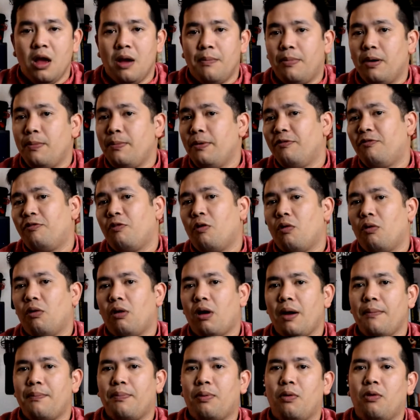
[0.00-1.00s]
But before
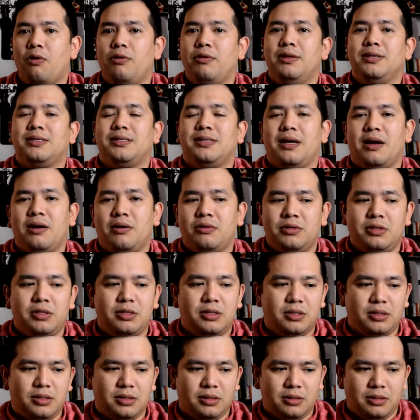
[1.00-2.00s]
I pour this
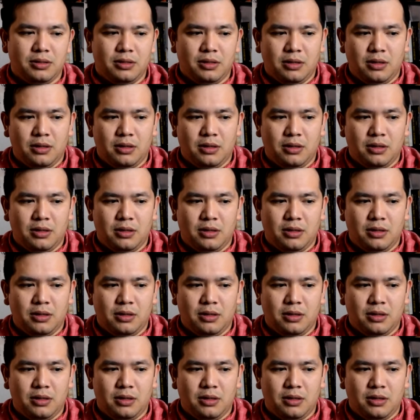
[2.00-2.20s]
out,